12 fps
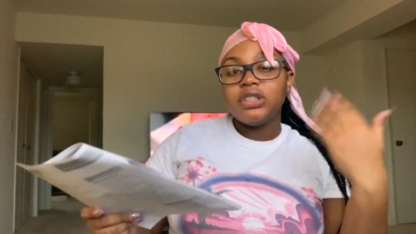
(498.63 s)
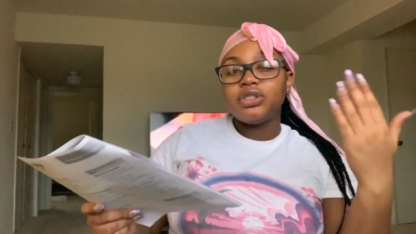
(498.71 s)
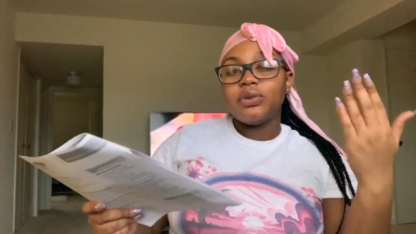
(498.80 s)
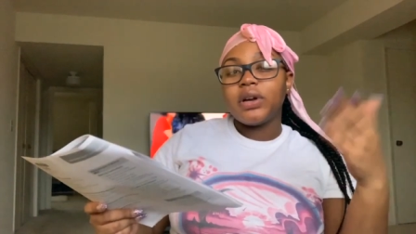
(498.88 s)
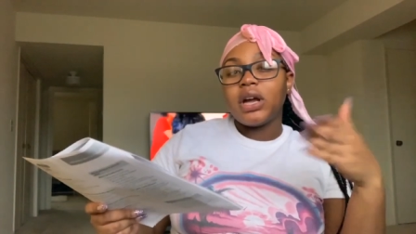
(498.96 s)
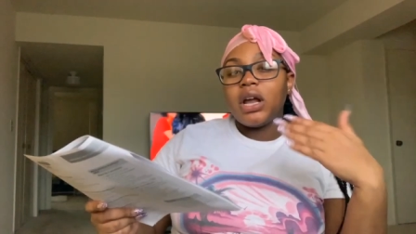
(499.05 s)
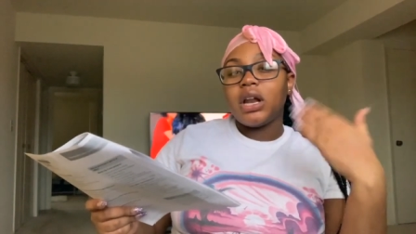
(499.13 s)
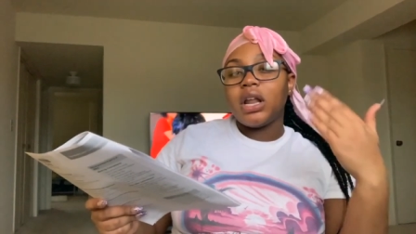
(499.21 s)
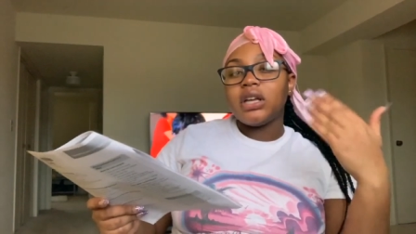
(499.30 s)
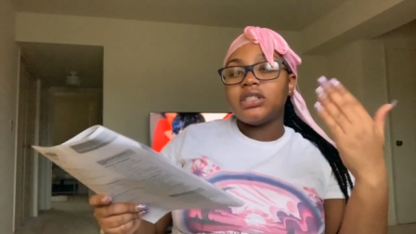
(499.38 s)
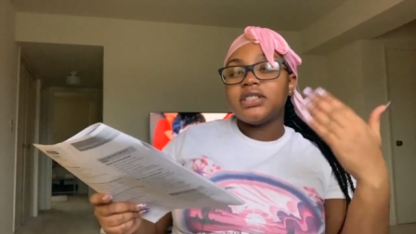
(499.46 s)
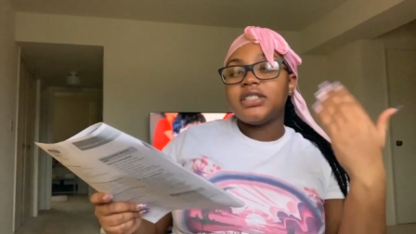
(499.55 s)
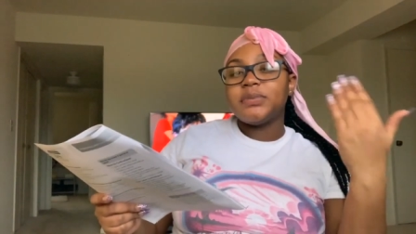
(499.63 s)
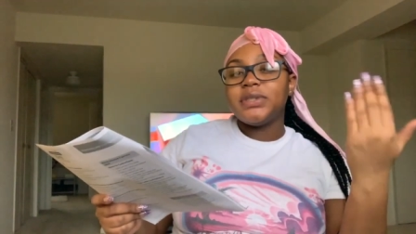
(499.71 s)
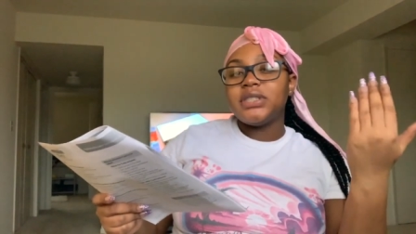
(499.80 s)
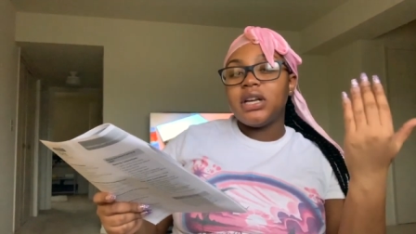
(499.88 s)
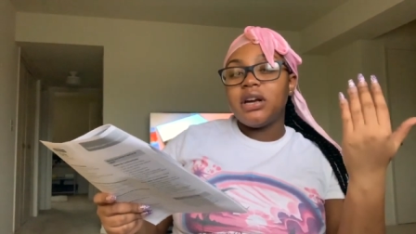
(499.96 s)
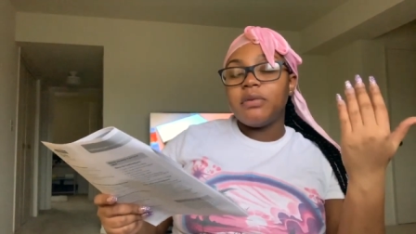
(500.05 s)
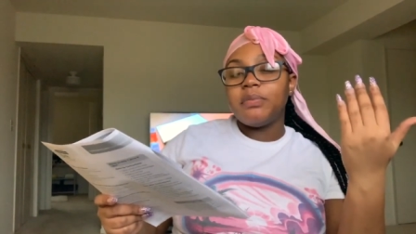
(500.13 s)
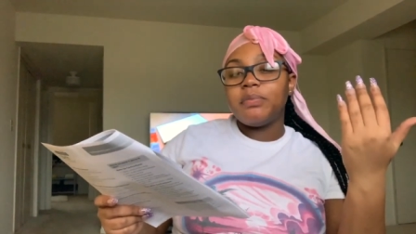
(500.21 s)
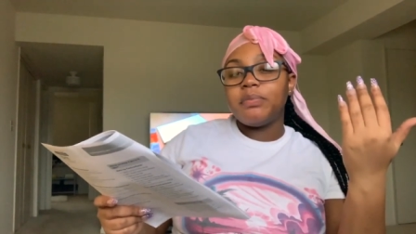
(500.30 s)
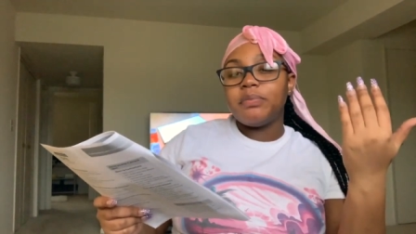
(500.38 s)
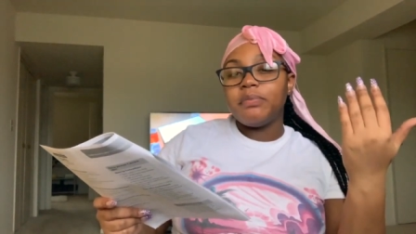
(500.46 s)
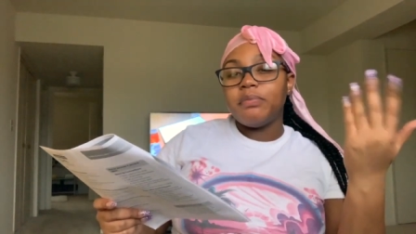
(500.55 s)
so it kind of like just speeds it up
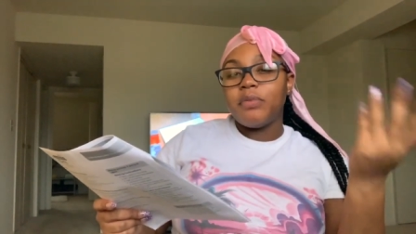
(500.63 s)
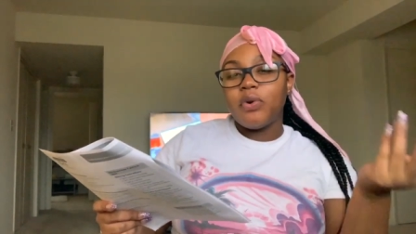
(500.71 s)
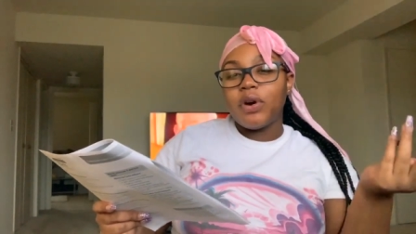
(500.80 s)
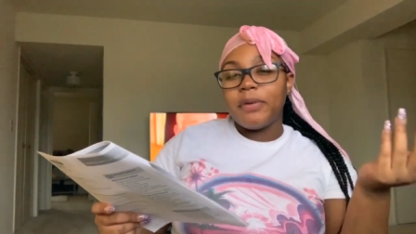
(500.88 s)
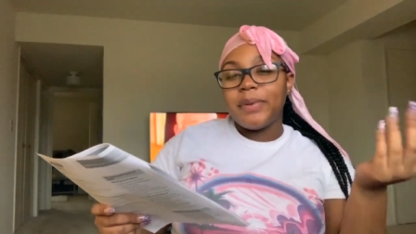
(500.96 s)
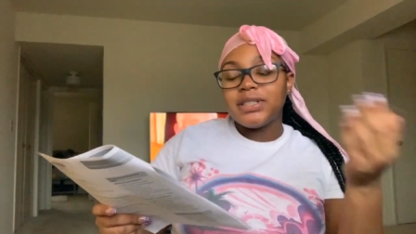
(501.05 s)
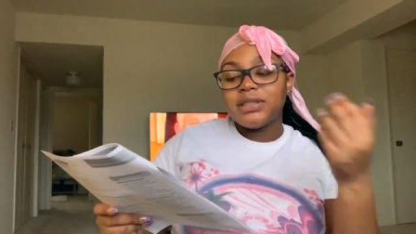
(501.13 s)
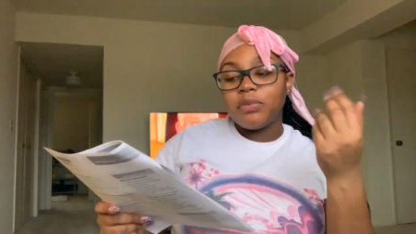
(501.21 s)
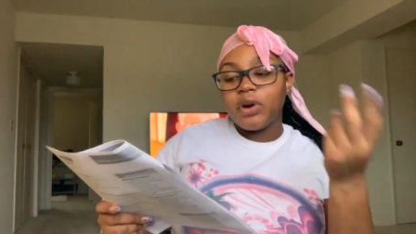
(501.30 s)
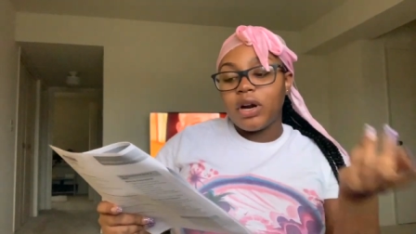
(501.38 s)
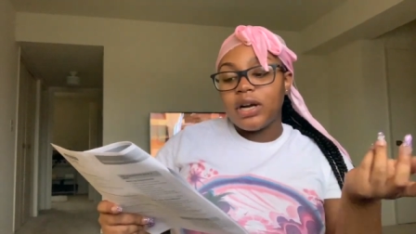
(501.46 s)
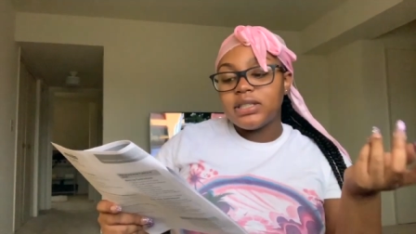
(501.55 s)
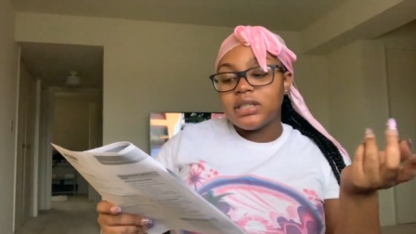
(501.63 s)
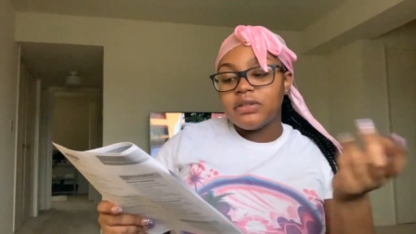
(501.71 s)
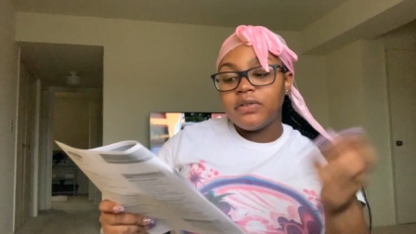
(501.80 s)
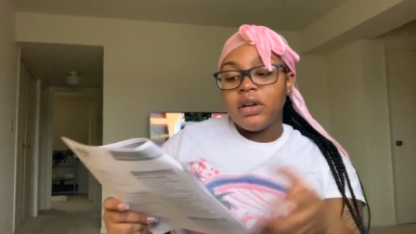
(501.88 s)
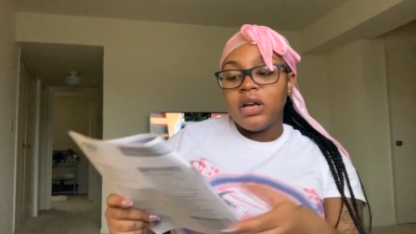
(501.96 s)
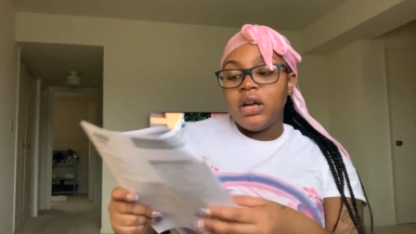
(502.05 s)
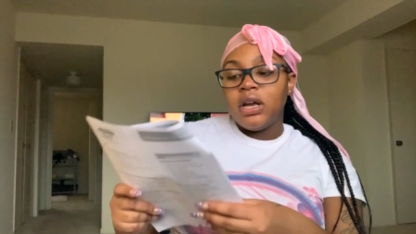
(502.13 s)
more and makes it more aggressive.